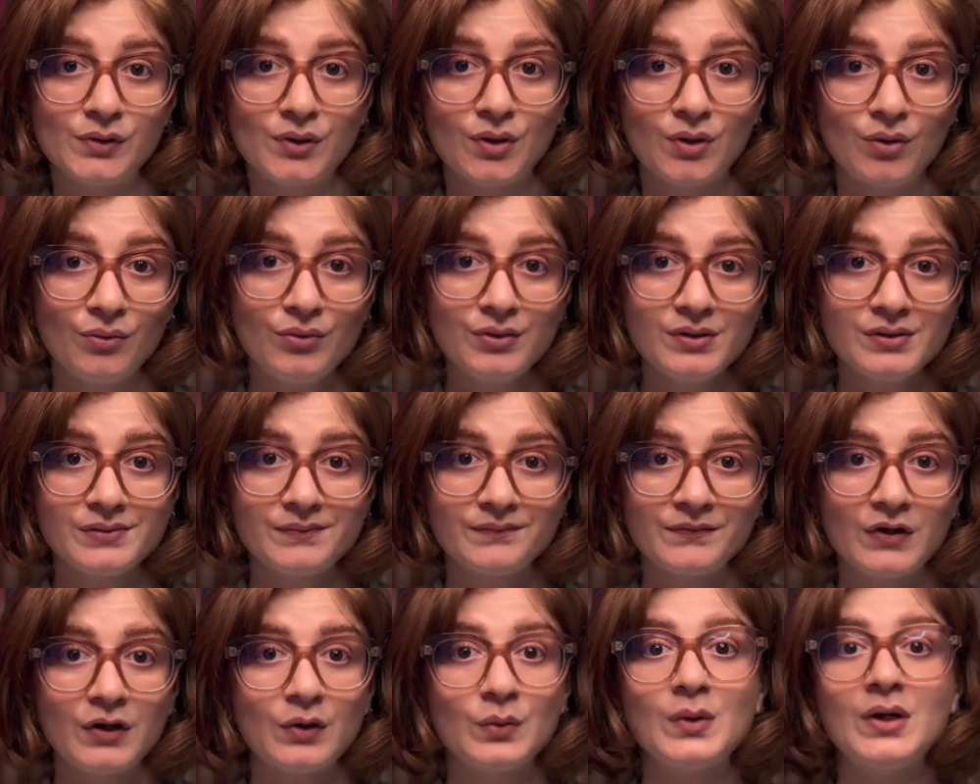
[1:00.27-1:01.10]
code
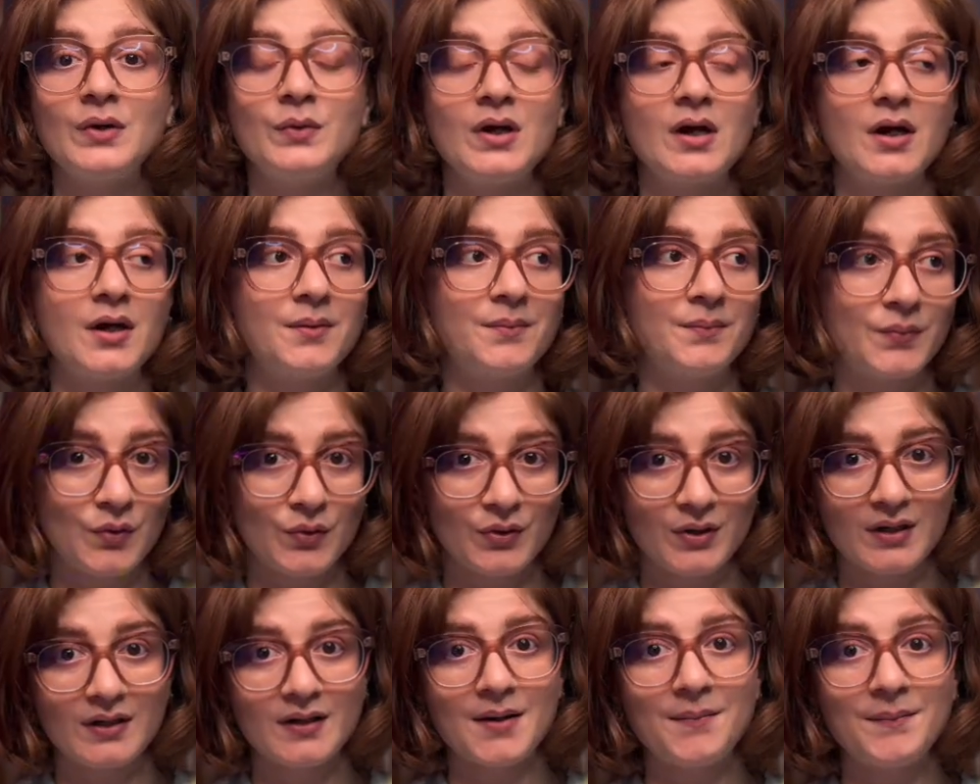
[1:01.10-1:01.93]
where we are
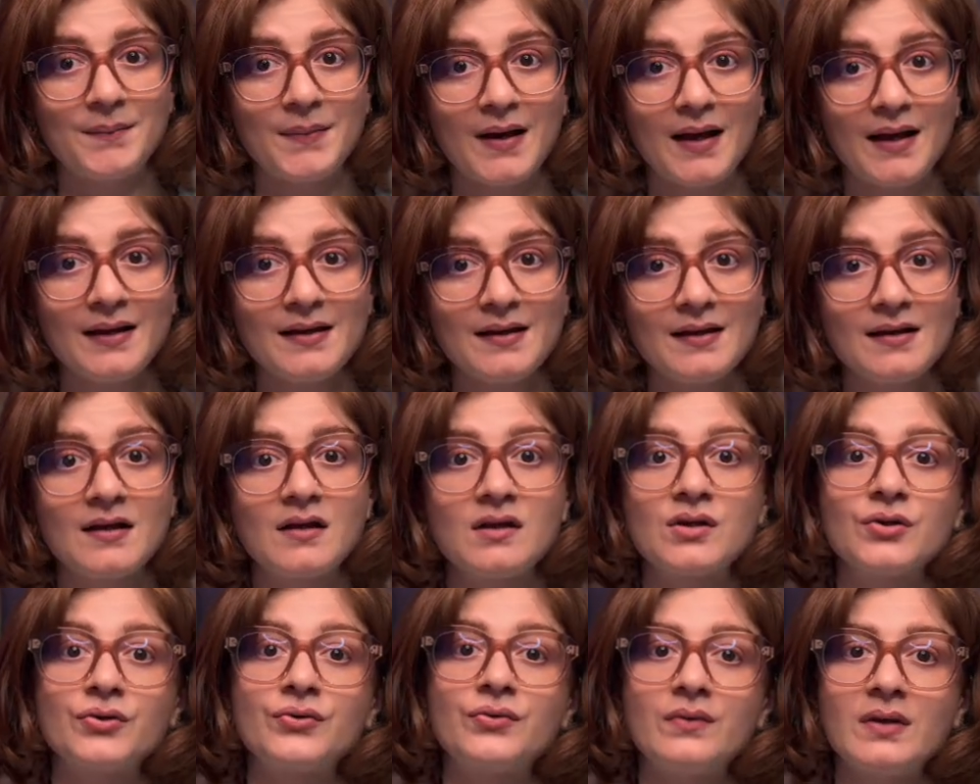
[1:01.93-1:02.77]
importing NumPy,
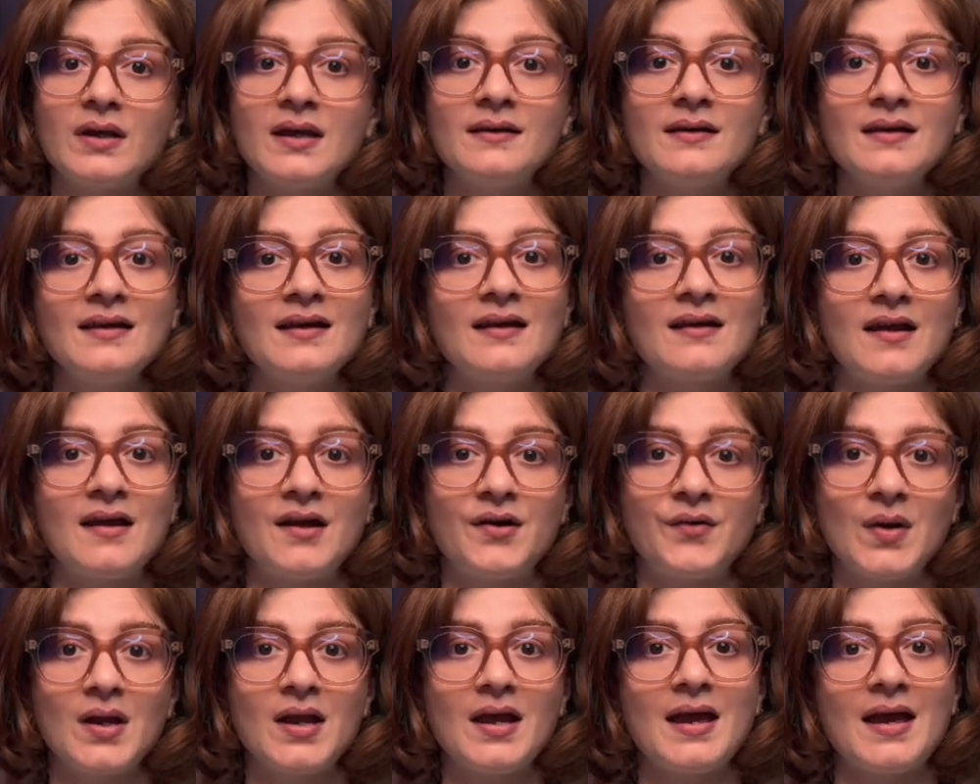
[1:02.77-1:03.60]
creating an
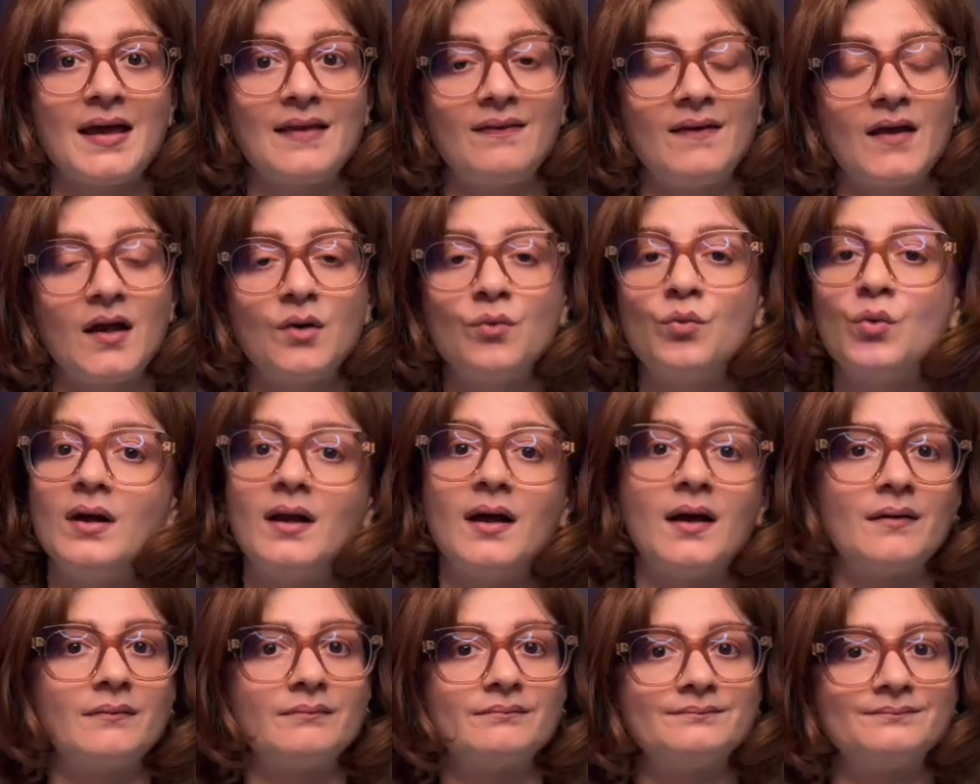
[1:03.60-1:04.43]
array, and then voila,
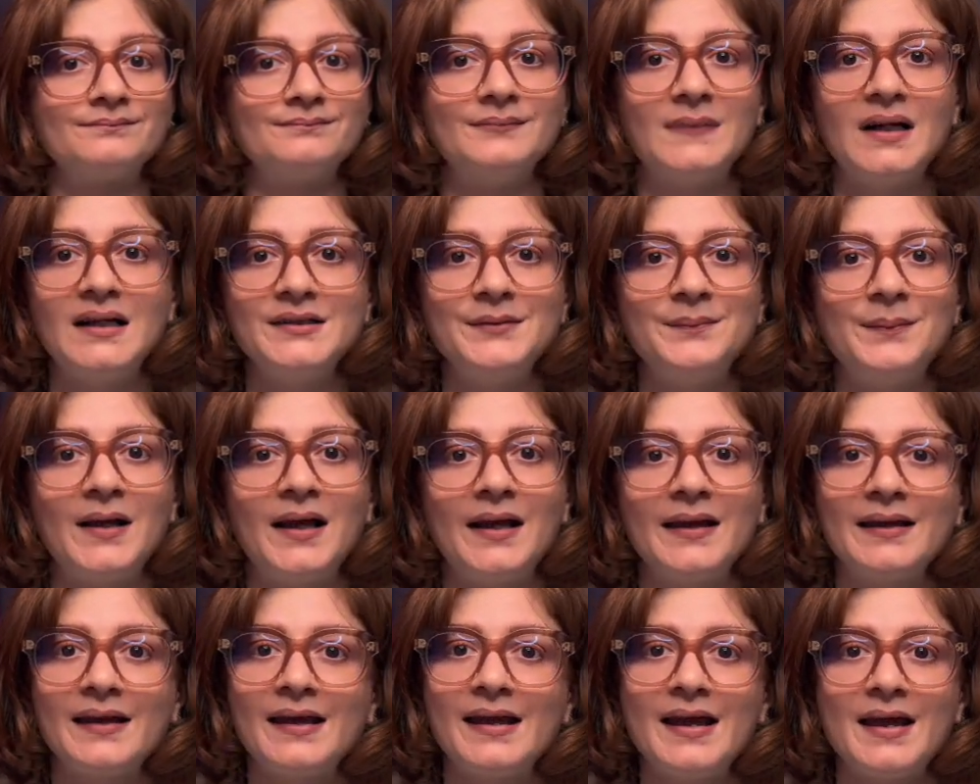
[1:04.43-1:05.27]

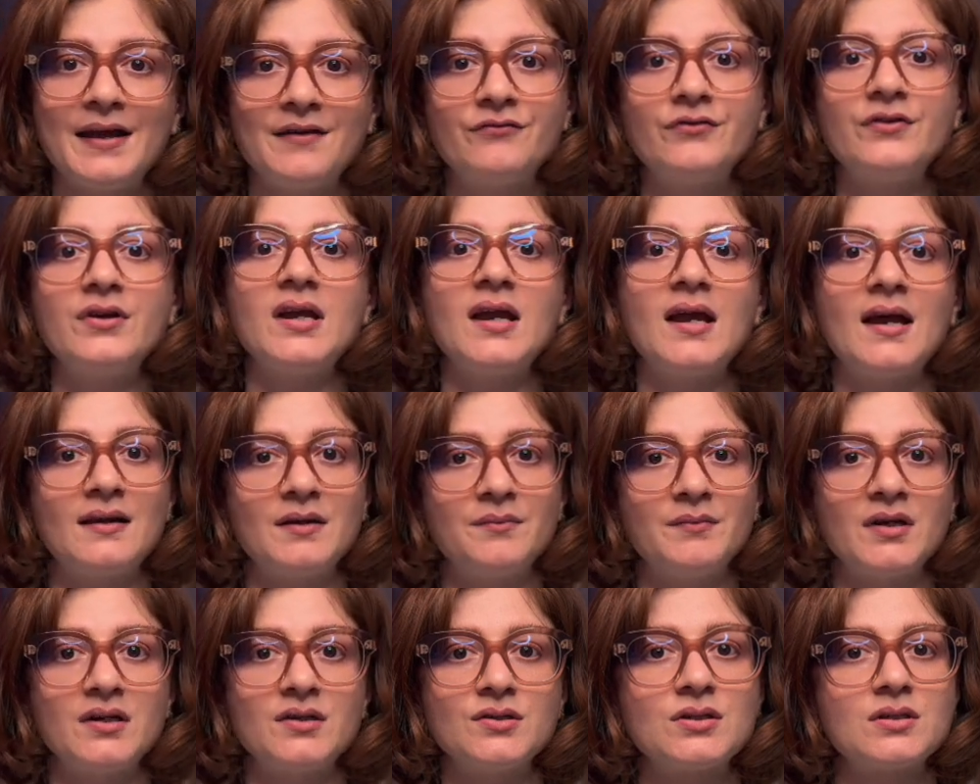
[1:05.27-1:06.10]
multiplying every
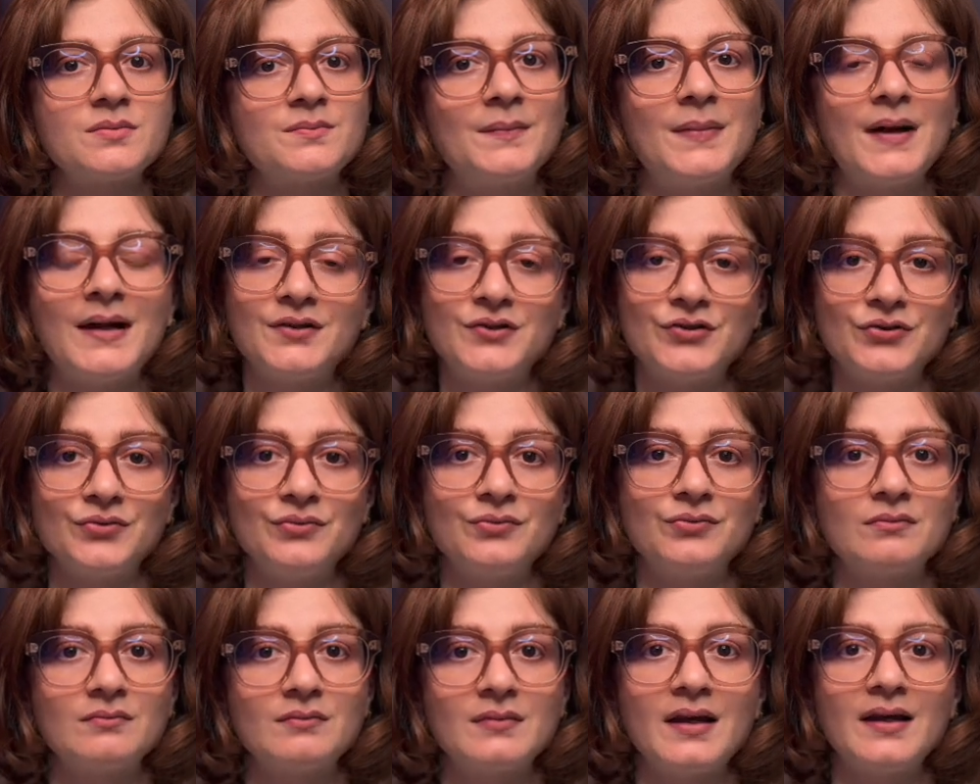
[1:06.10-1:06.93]
element by 2
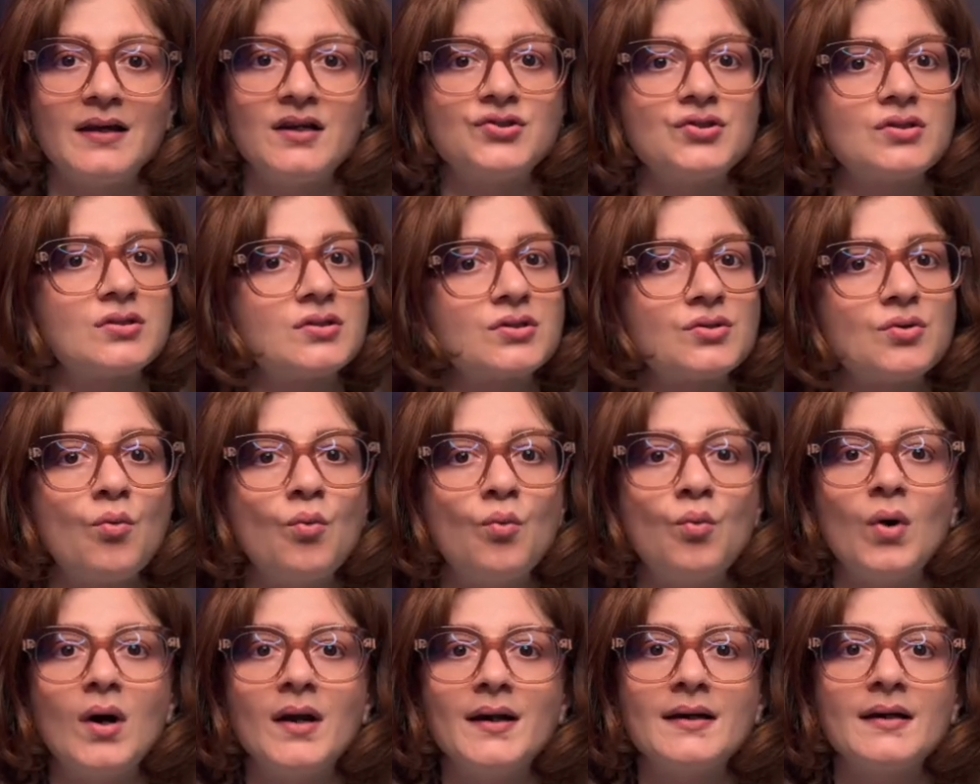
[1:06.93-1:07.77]
in just
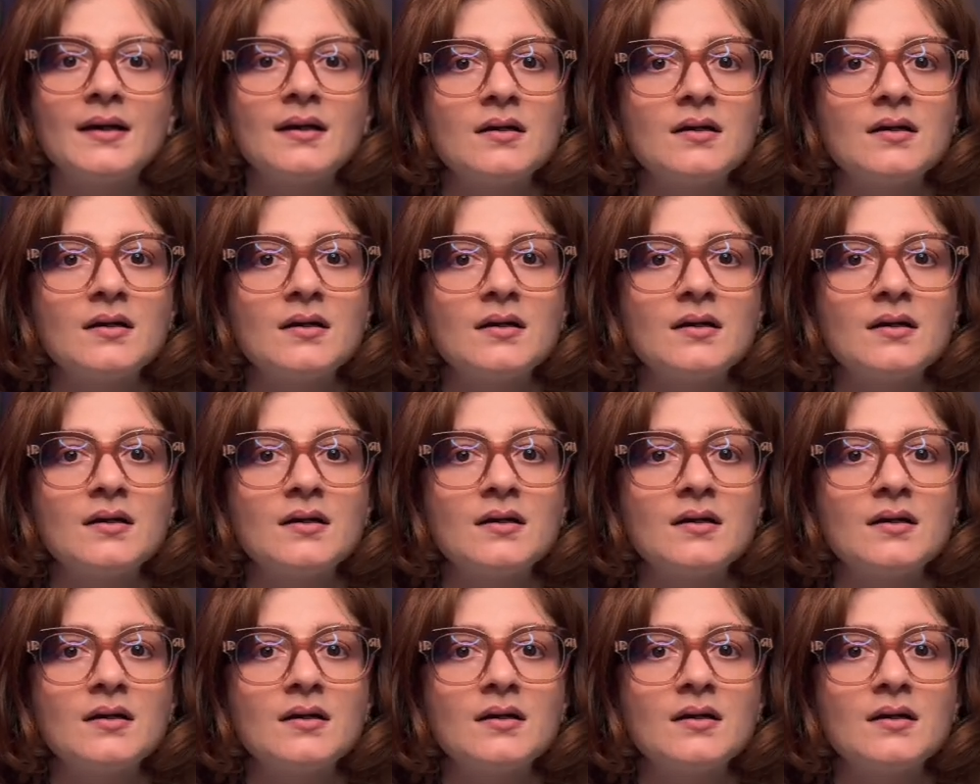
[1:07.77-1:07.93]
one